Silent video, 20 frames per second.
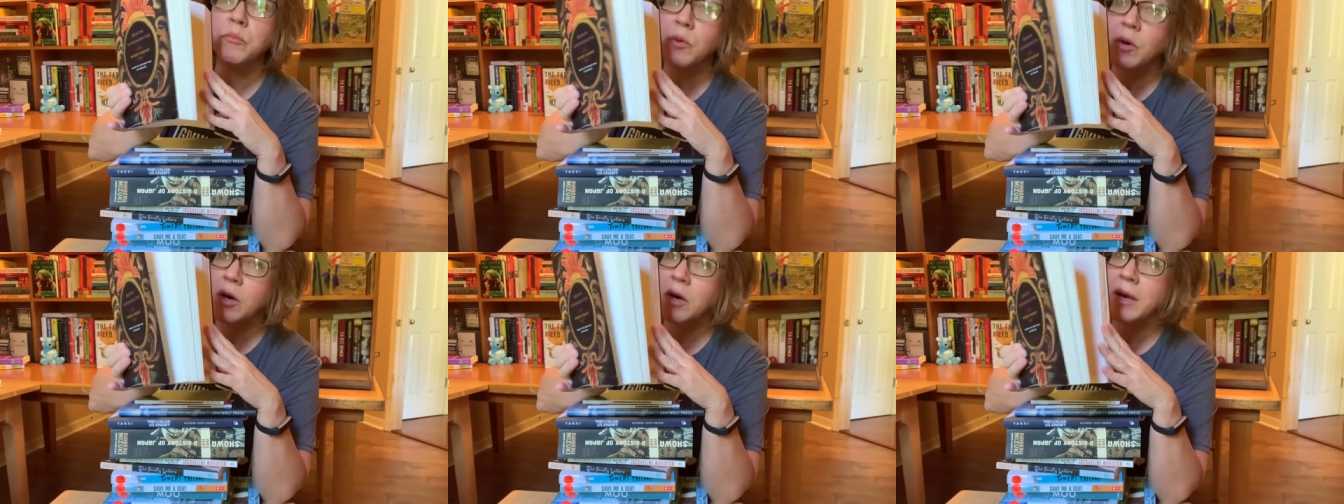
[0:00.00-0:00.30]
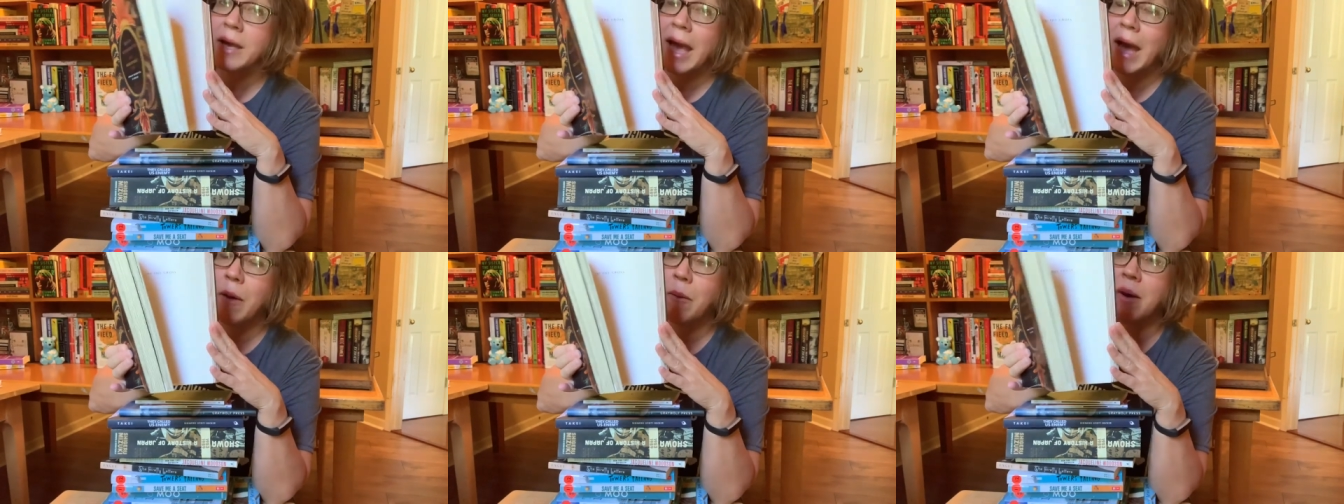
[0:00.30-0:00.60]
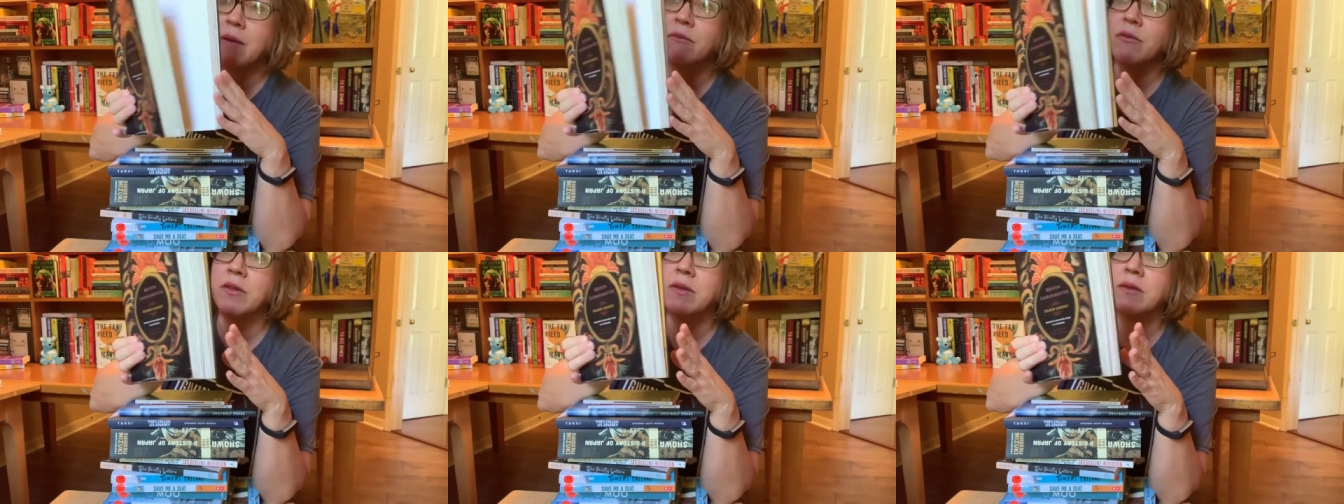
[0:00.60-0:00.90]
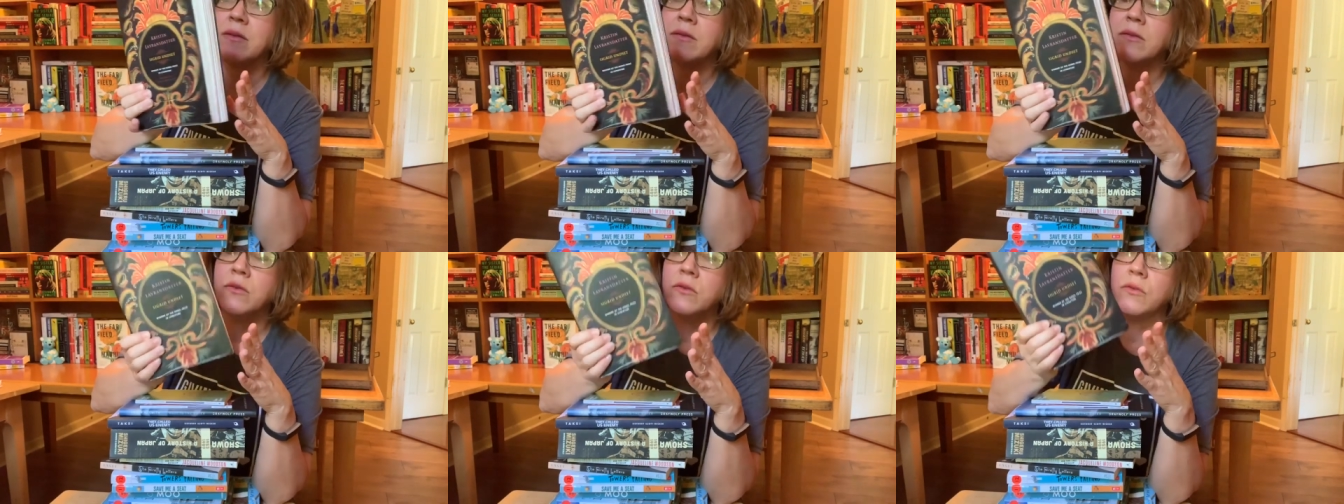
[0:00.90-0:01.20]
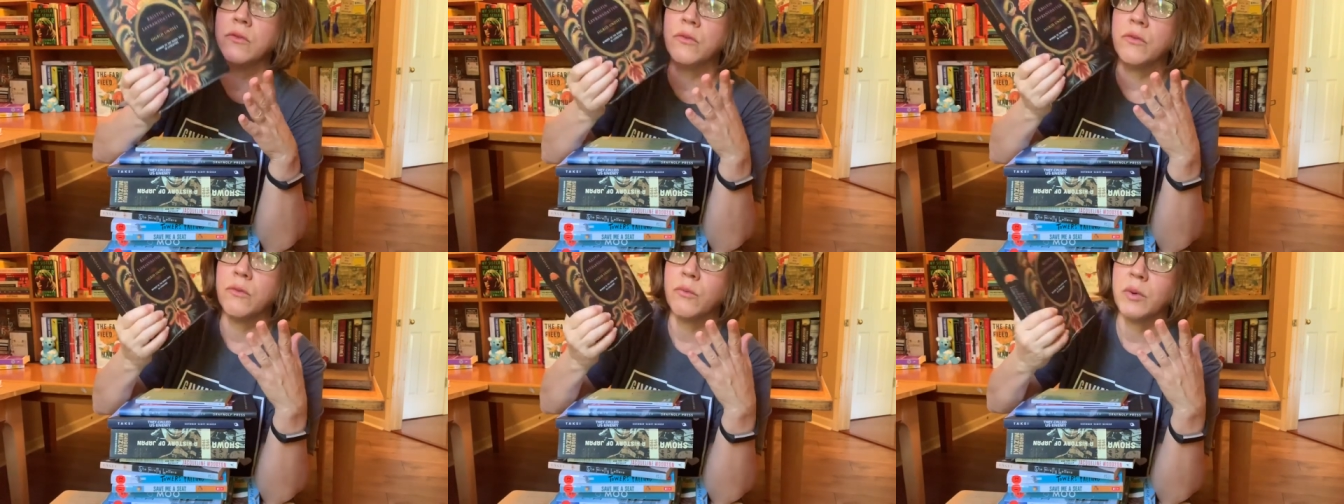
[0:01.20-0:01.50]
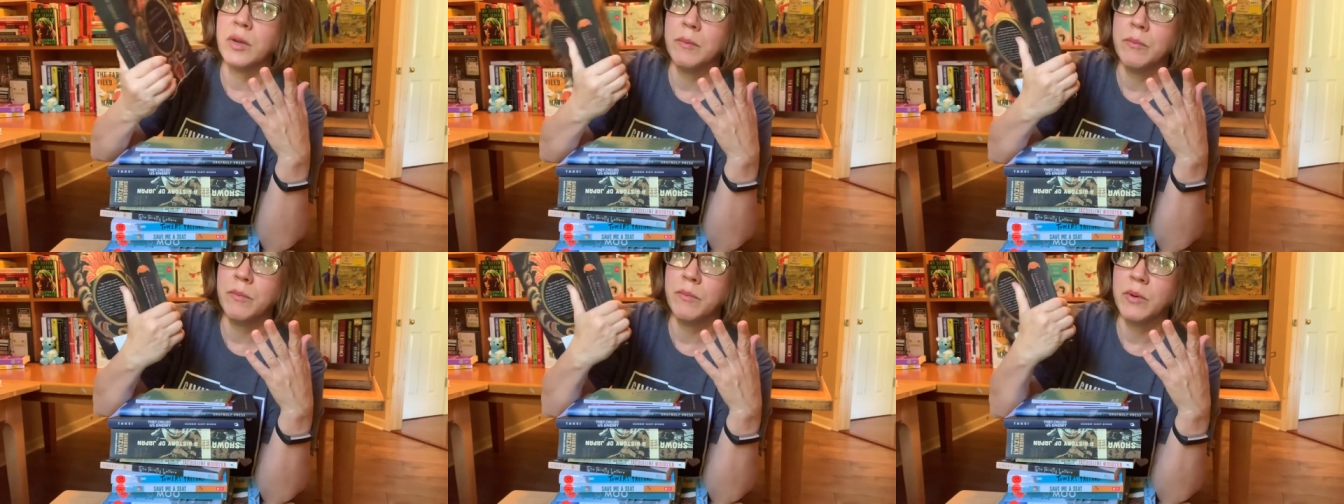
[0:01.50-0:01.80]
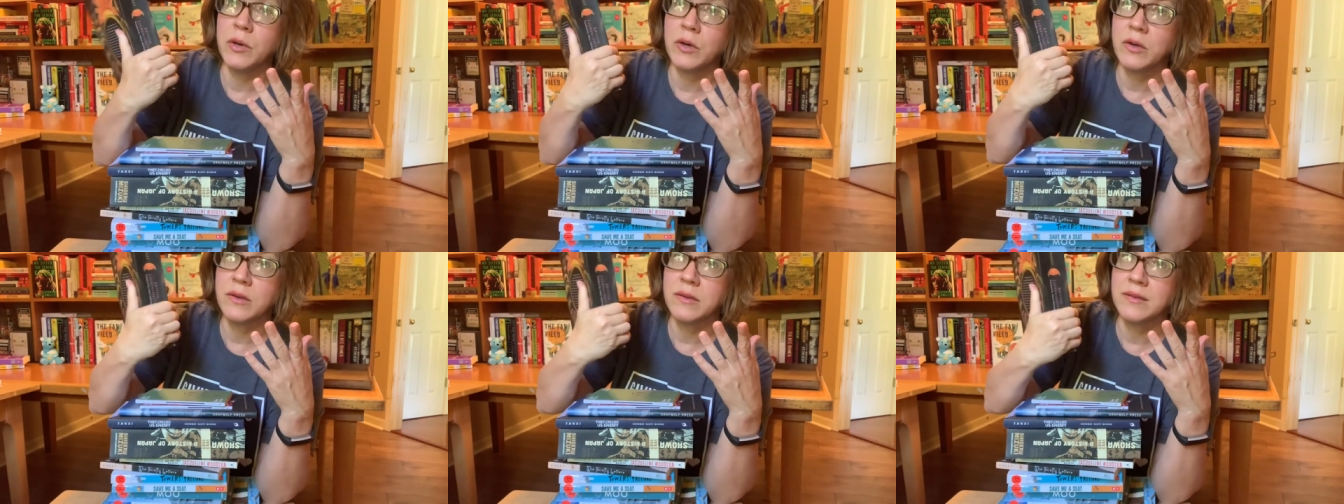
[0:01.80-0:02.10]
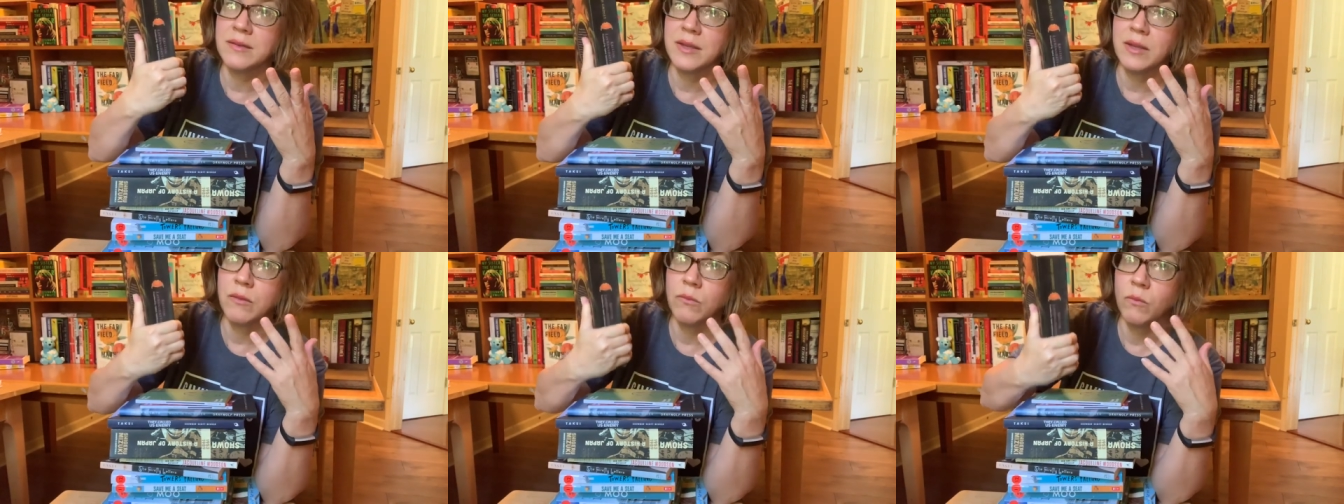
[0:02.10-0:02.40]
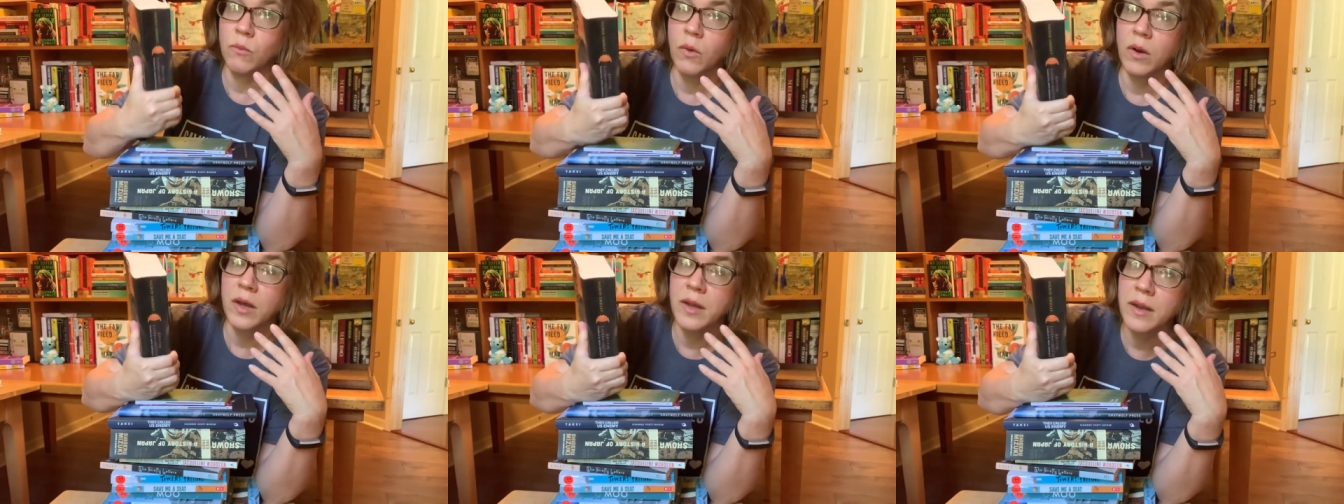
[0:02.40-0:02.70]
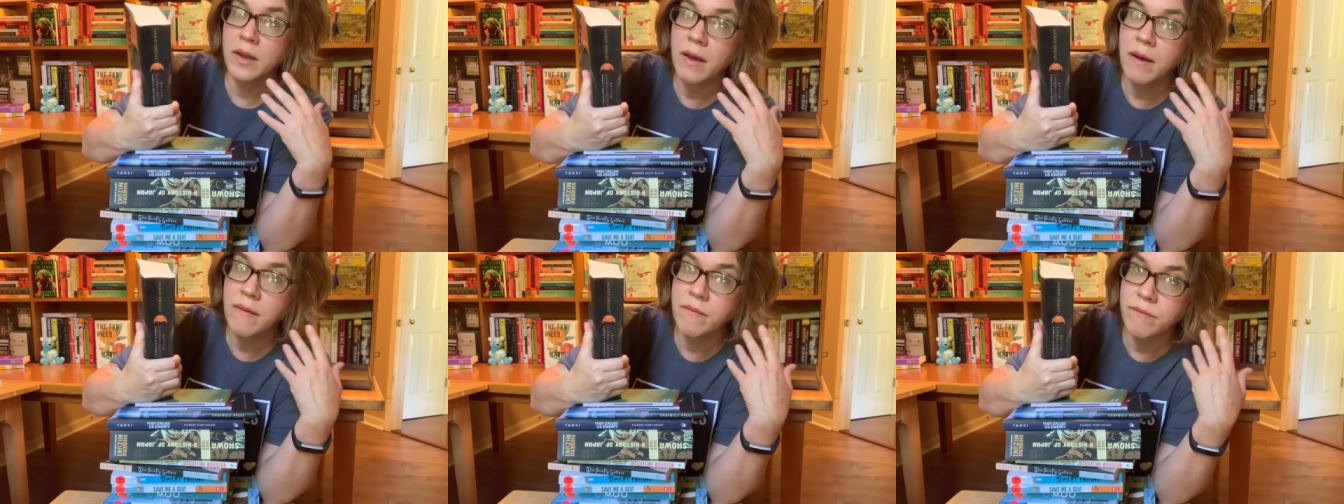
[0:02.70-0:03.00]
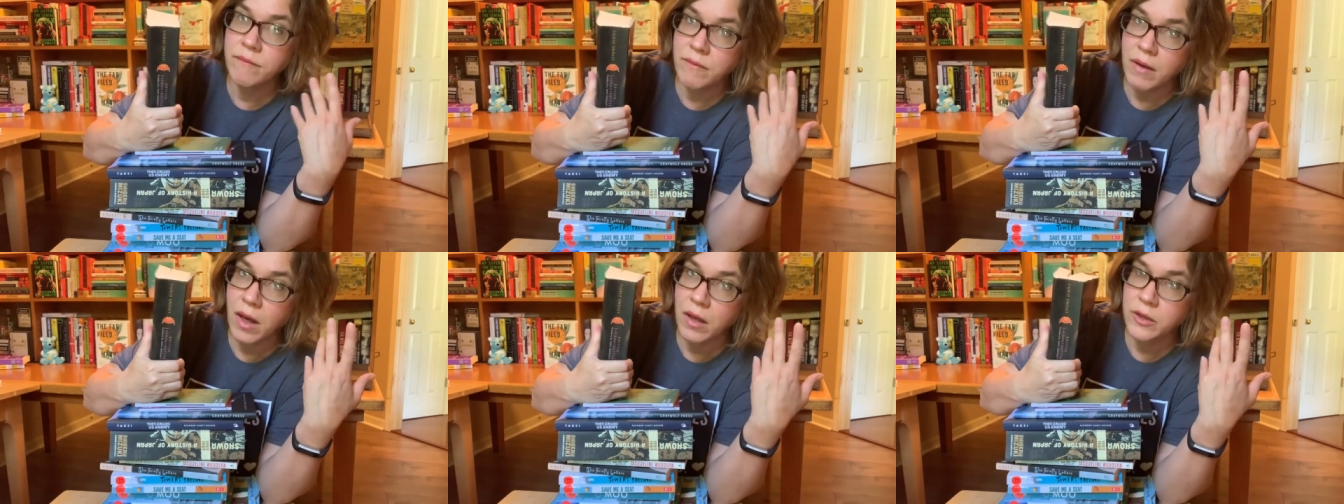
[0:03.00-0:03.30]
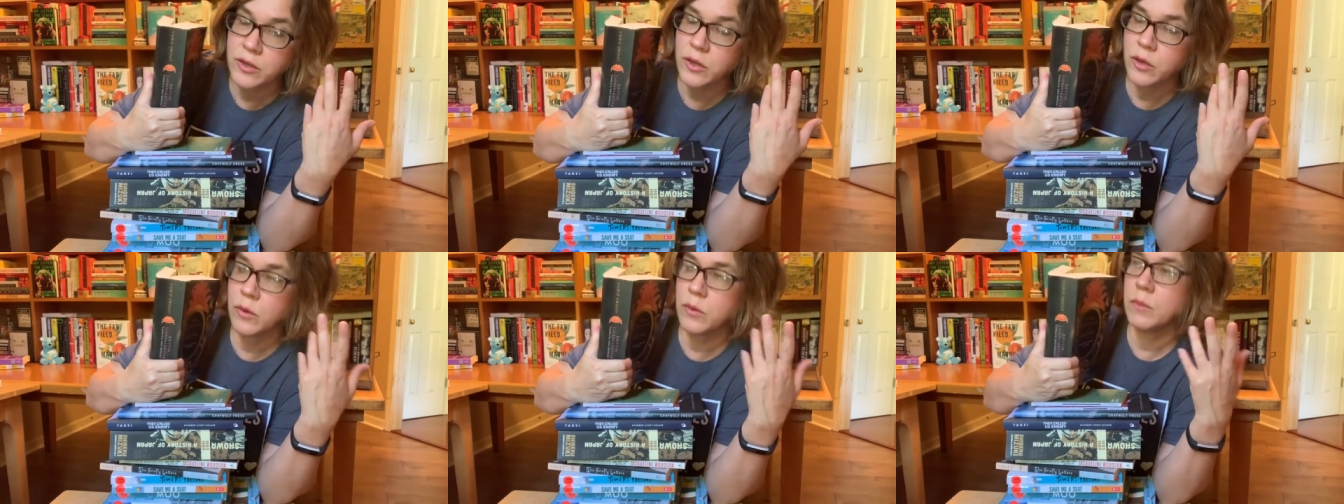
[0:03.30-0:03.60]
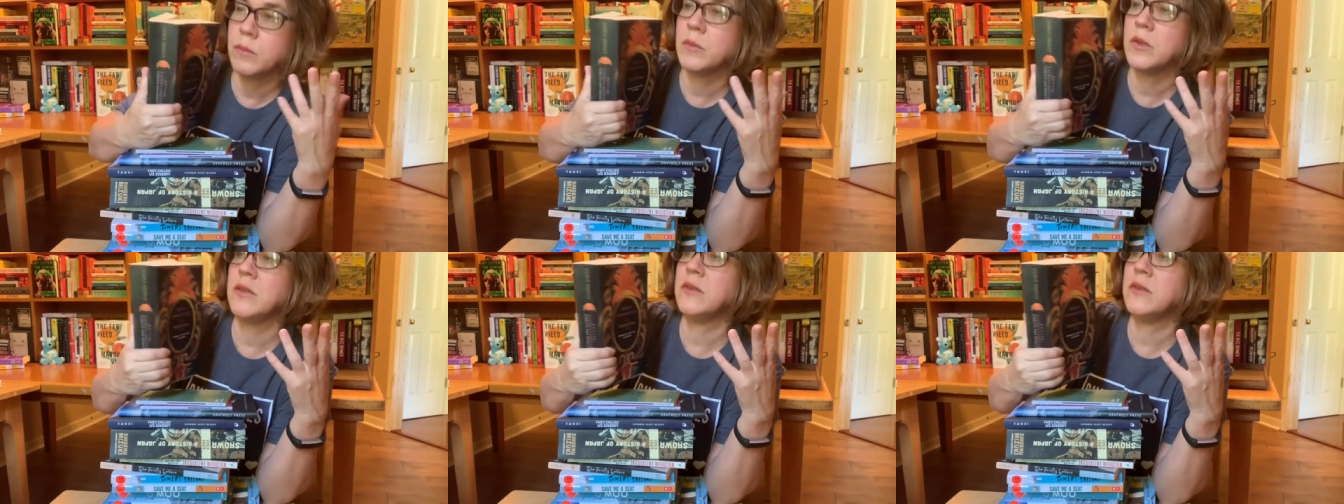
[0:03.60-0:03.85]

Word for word: book, however. This is three books in one volume.